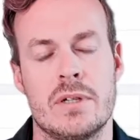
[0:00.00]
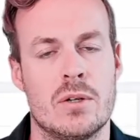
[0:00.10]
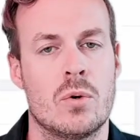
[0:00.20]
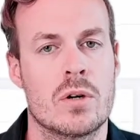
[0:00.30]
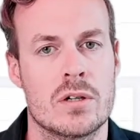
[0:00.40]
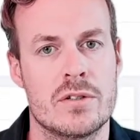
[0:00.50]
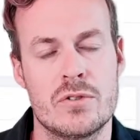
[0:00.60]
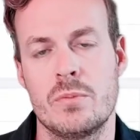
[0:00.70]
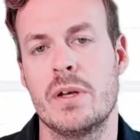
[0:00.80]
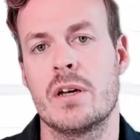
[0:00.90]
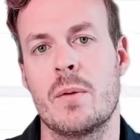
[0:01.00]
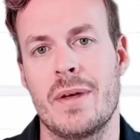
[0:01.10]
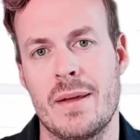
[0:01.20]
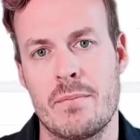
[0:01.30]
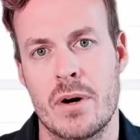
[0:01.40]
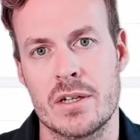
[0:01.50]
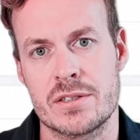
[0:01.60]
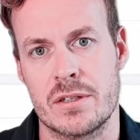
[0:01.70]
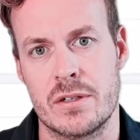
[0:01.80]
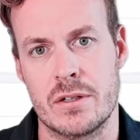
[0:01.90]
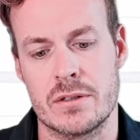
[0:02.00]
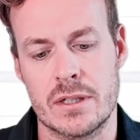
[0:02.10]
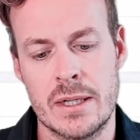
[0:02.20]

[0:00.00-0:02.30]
order to become a masternode.